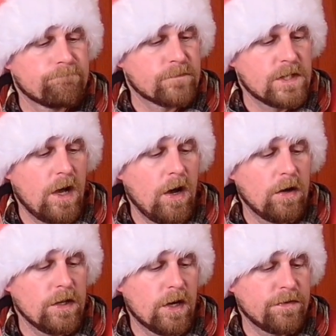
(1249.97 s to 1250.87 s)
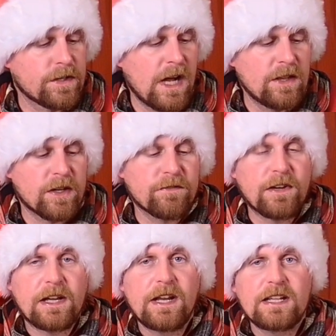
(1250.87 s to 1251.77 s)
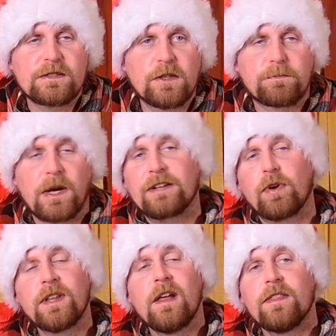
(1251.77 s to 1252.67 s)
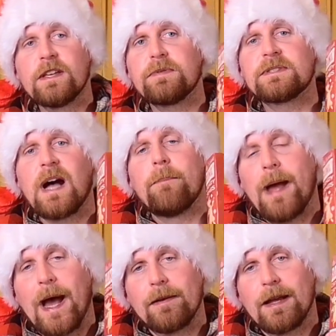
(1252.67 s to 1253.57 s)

So, you know, if you're kind of looking for like a nice little prank one, this one's not bad.